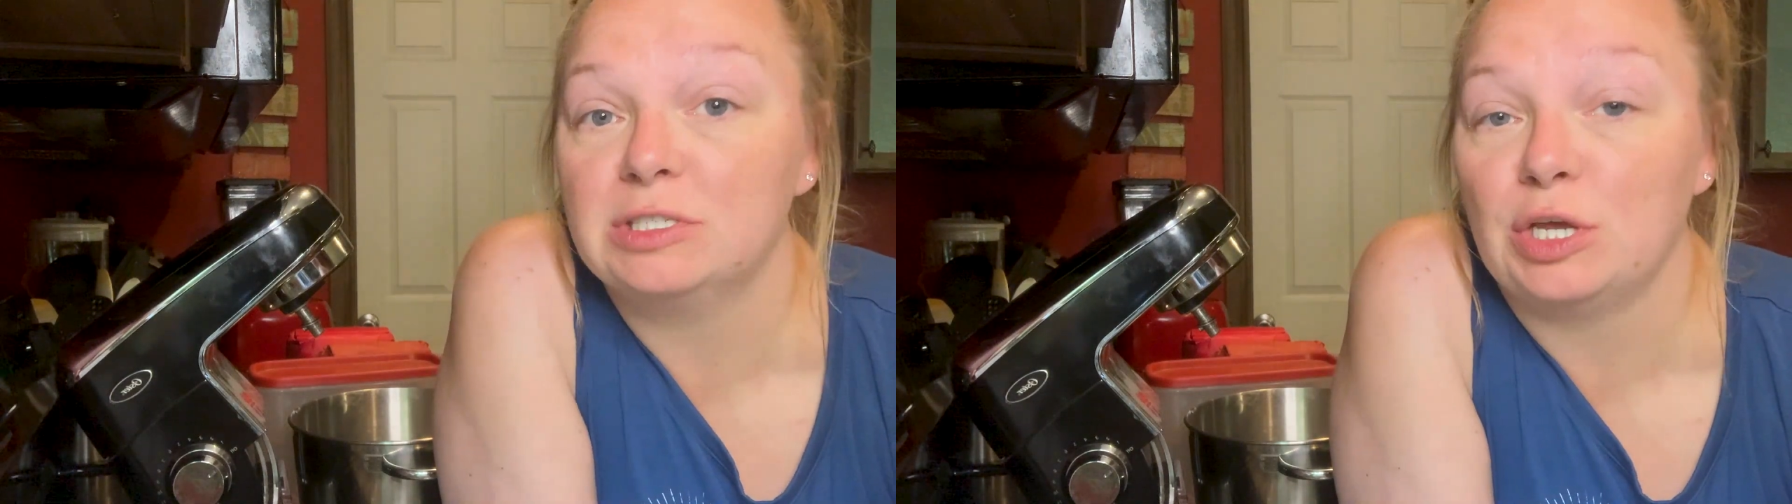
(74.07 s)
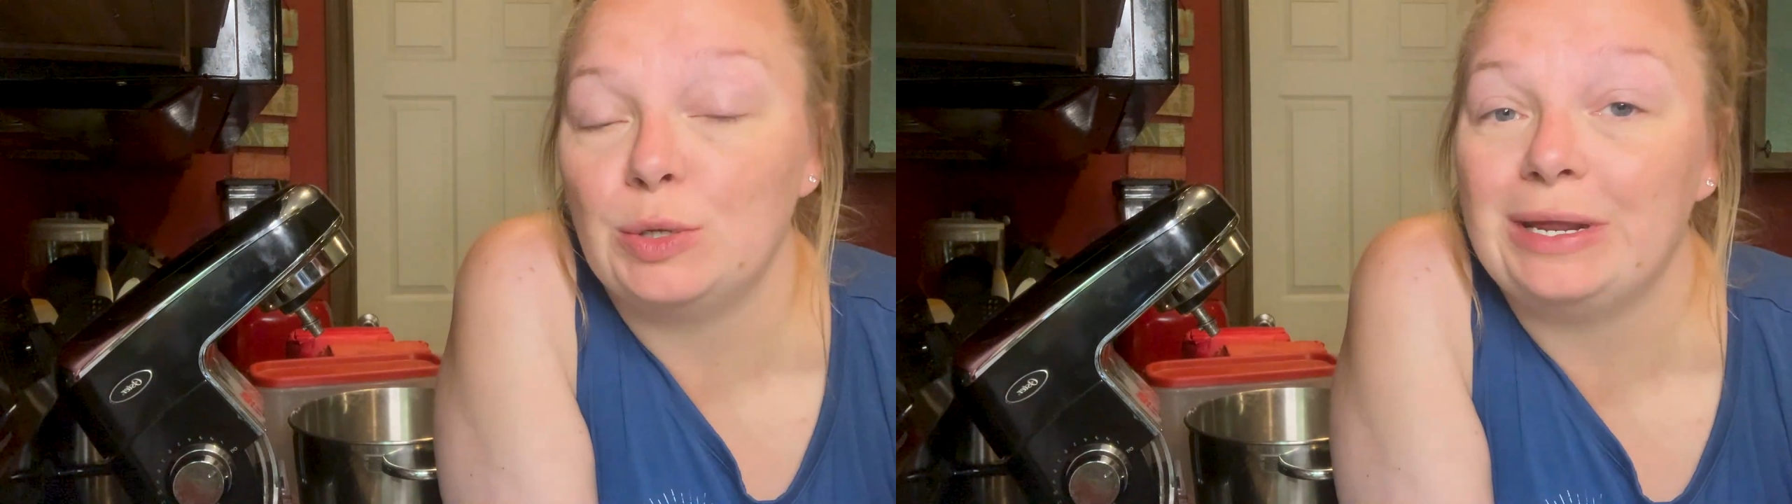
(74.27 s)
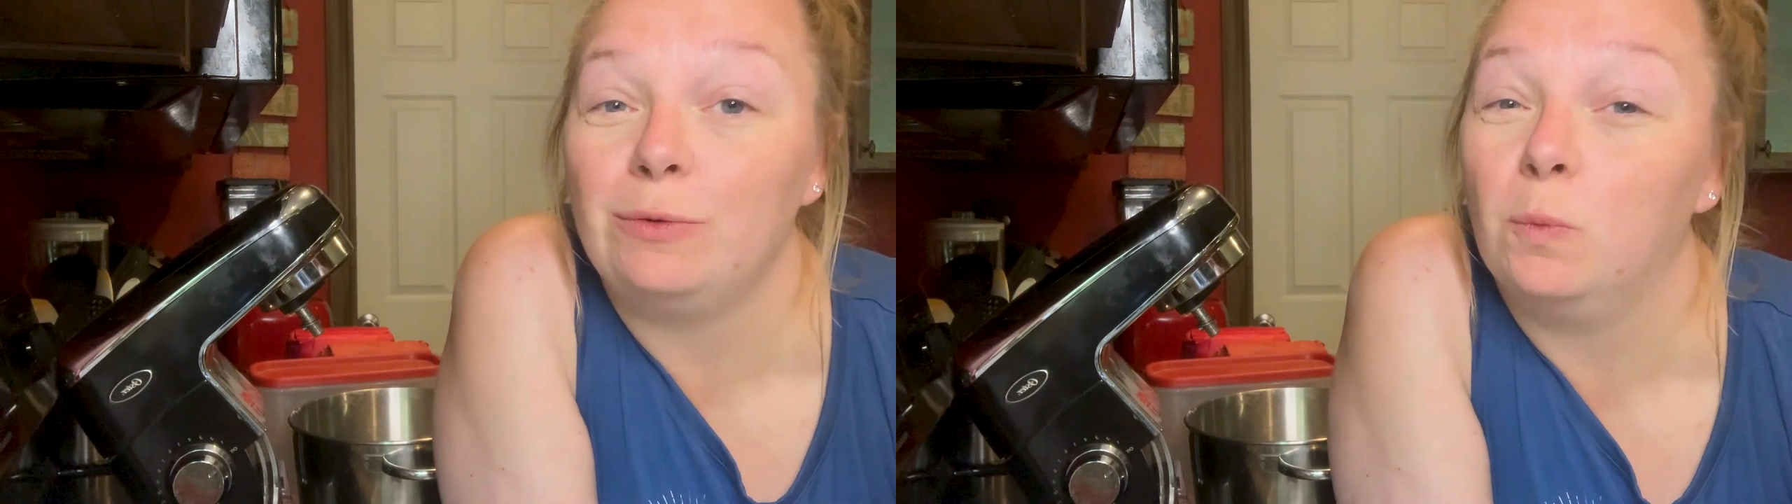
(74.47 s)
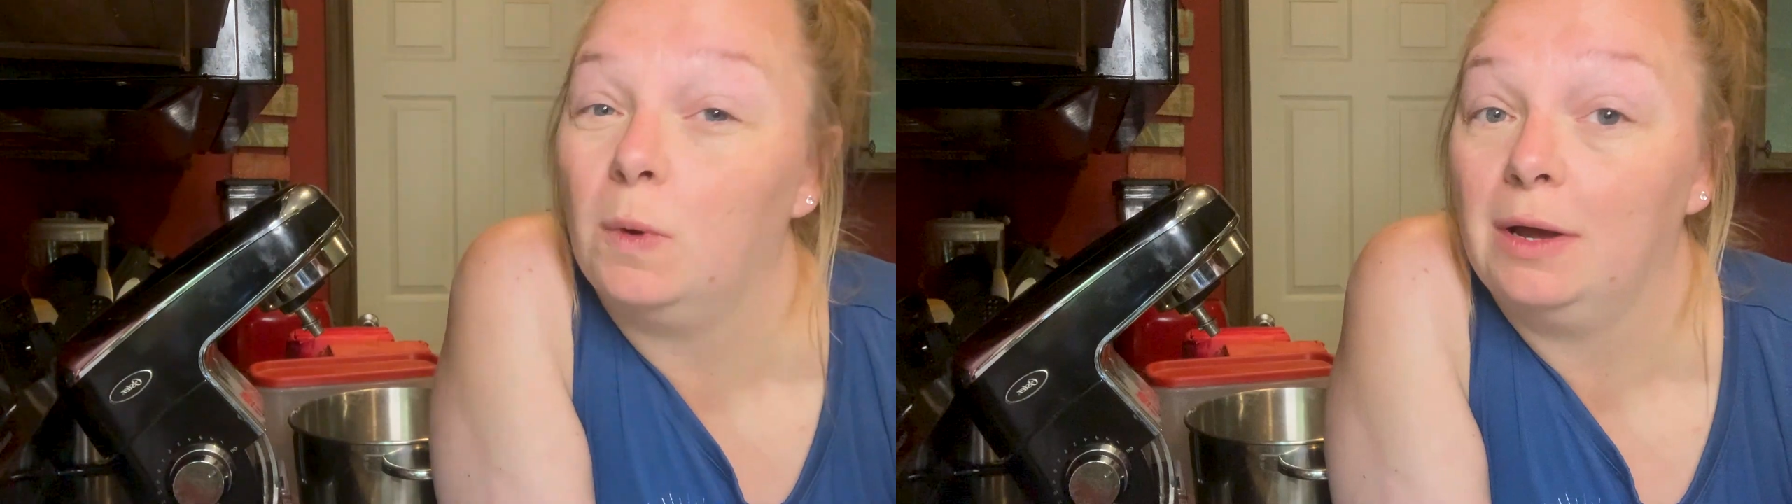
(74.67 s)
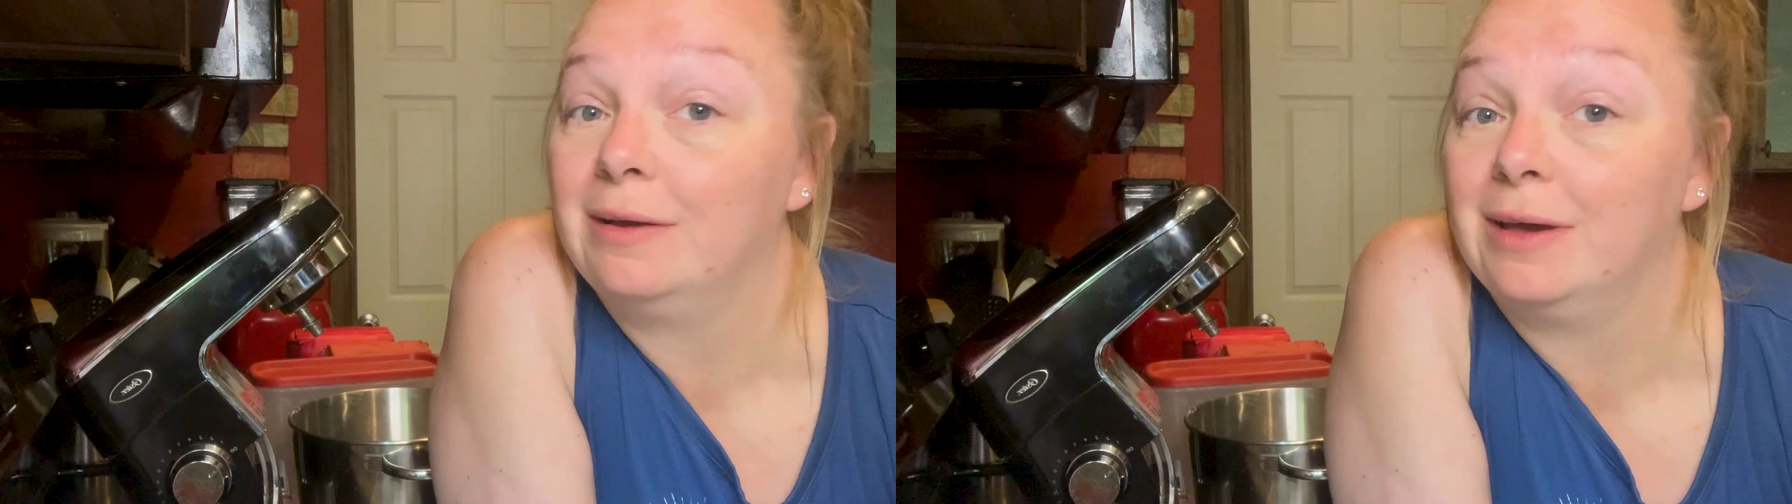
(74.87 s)
so you need
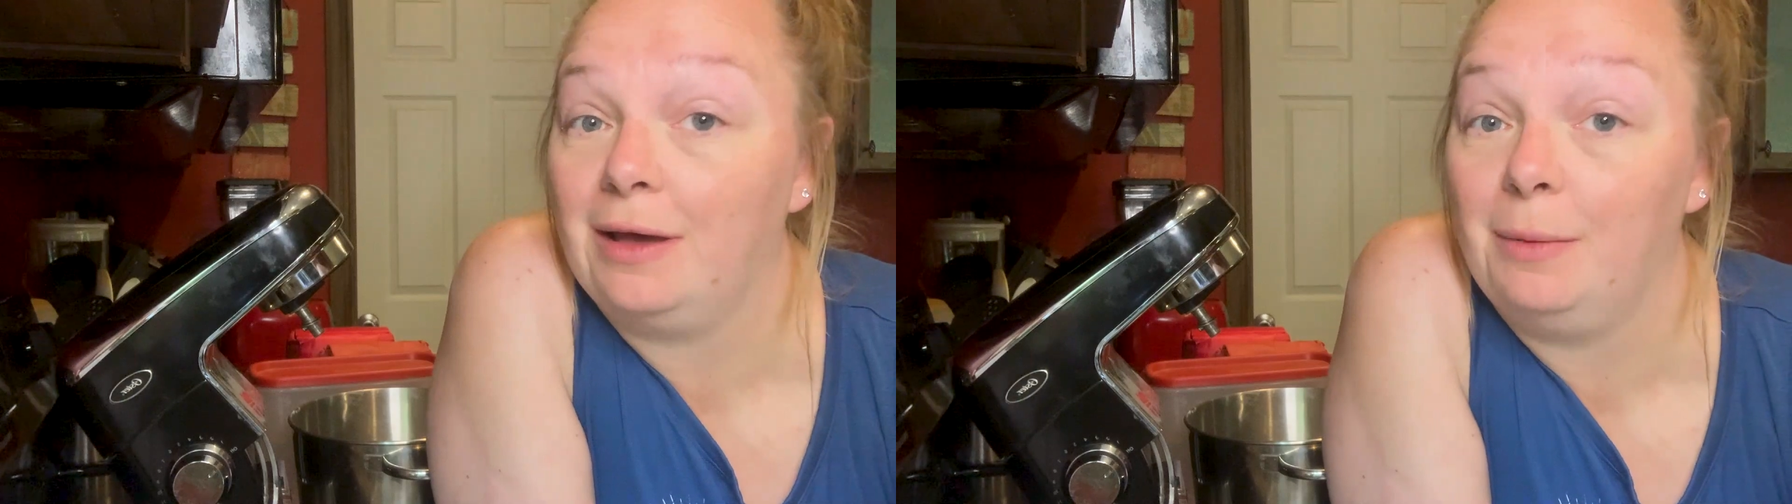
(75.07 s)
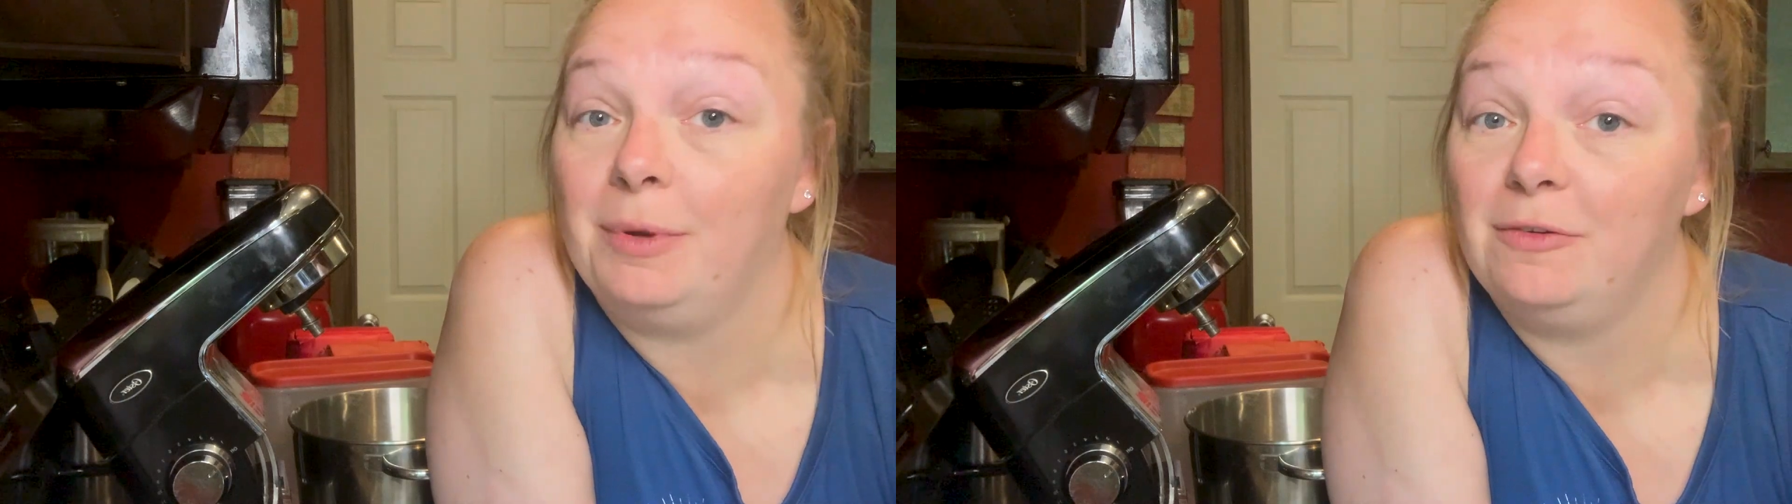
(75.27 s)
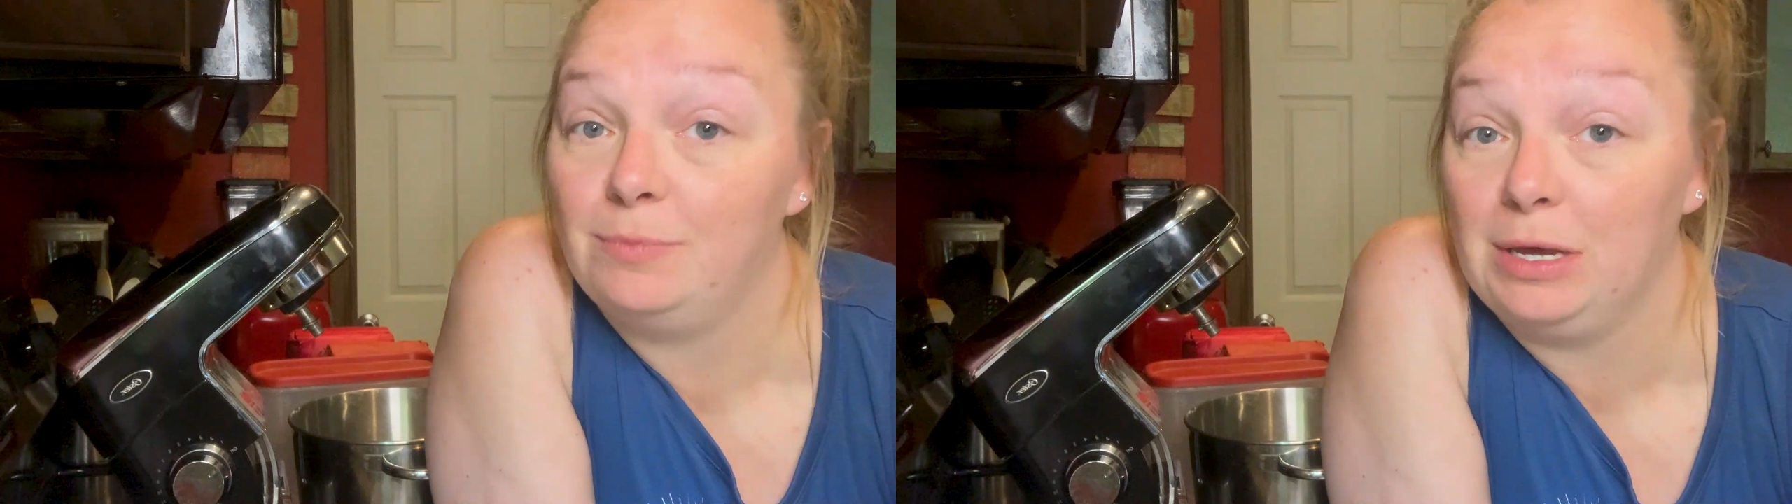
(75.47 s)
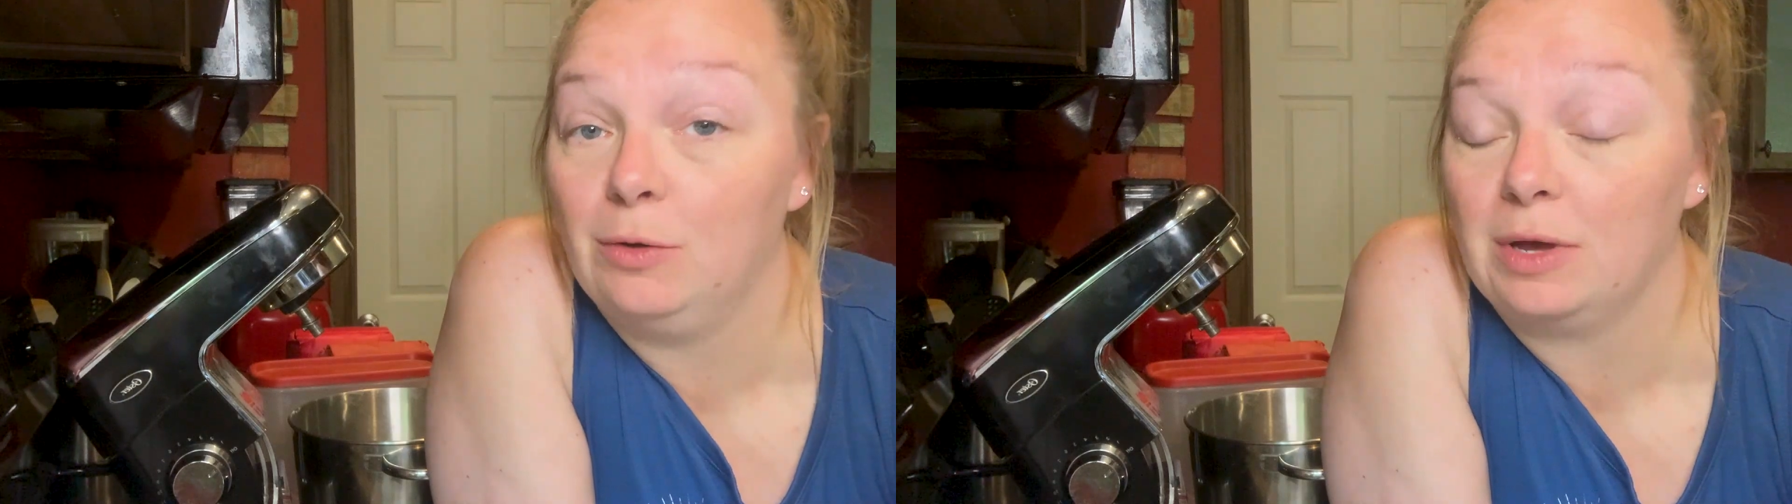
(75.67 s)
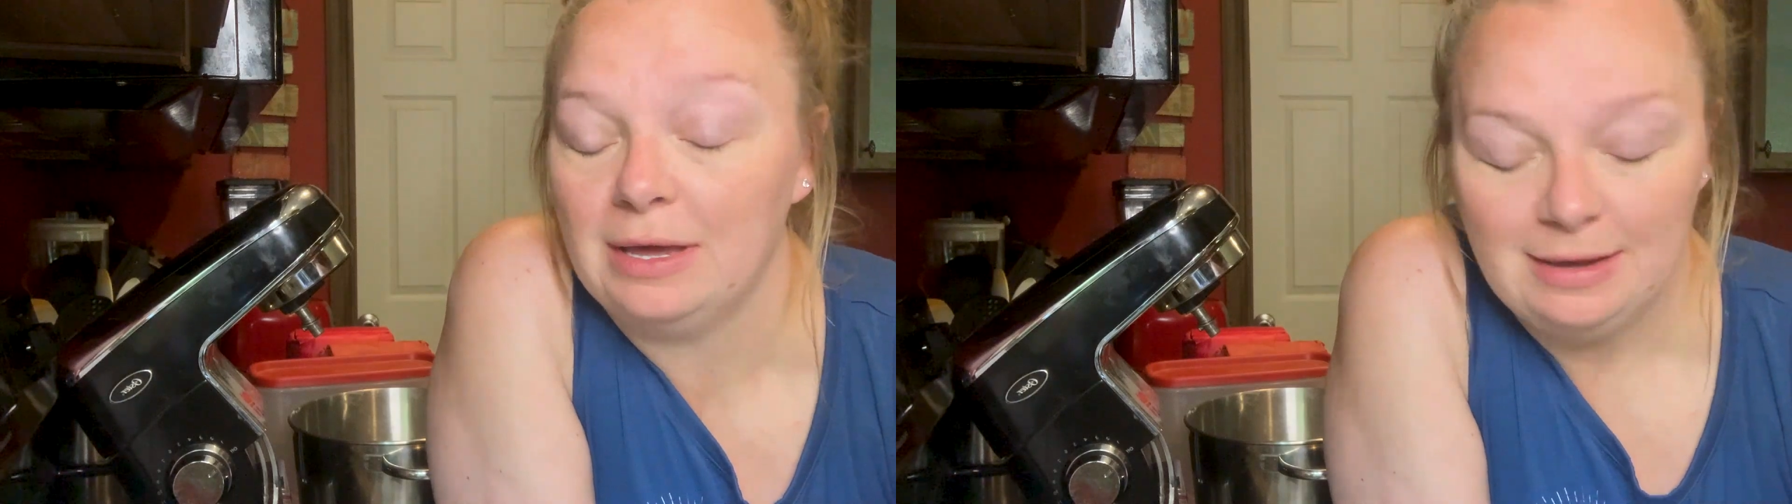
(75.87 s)
1 cup of milk.